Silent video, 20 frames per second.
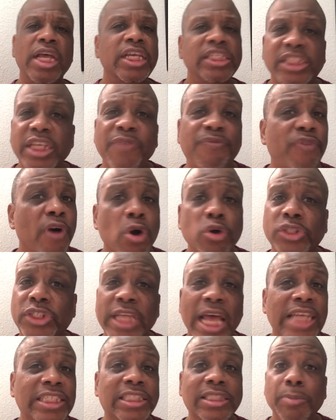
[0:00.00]
See, folks,
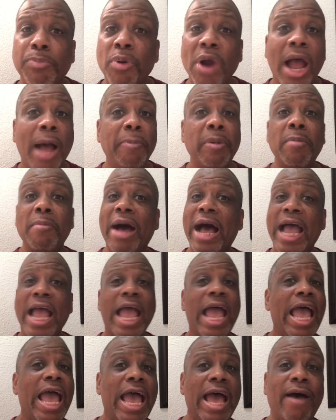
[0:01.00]
that's the problem I
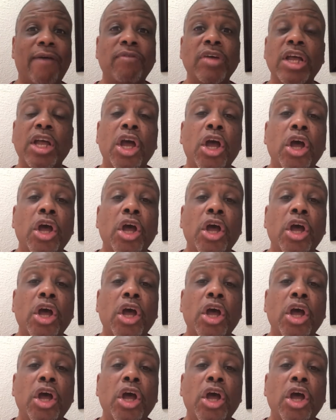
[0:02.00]
have.